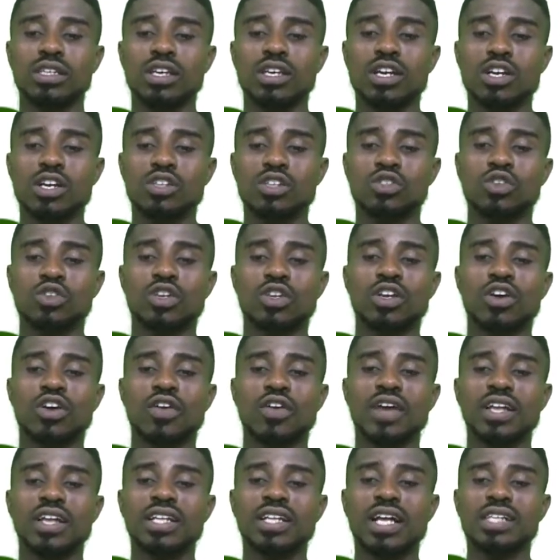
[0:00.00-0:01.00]
So the
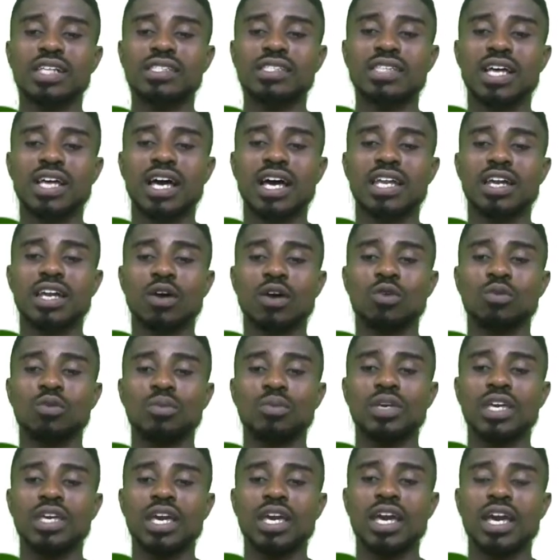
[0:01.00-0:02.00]
correct answer that will be
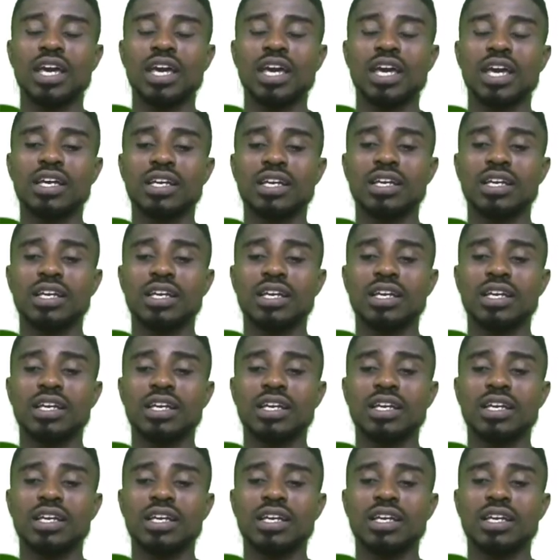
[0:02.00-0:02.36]
here,